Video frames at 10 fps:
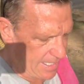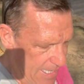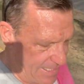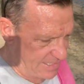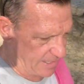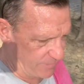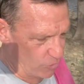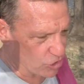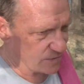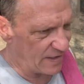
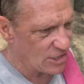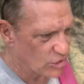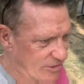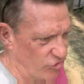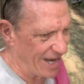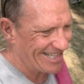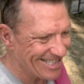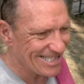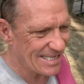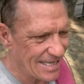unfortunately the financial
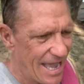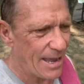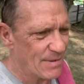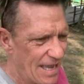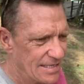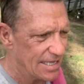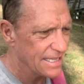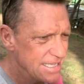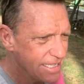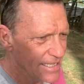crisis came and
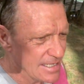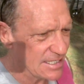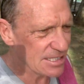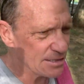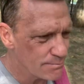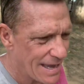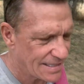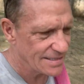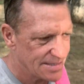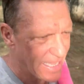
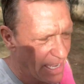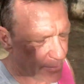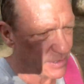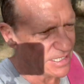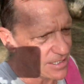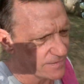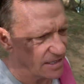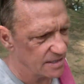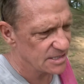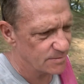smacked us down because none of our
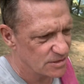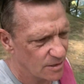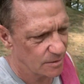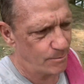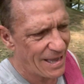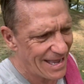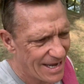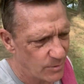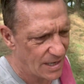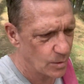customers could pay
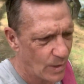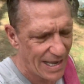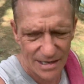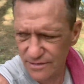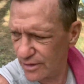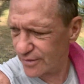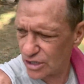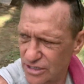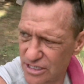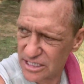and we had a warehouse full of
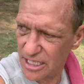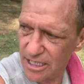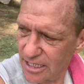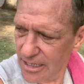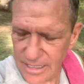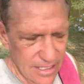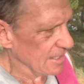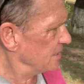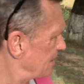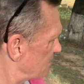goods.
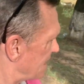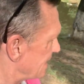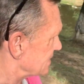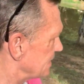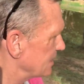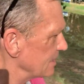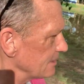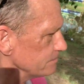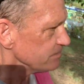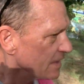But that was that.
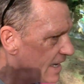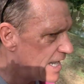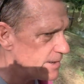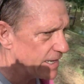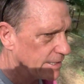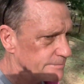Anyway,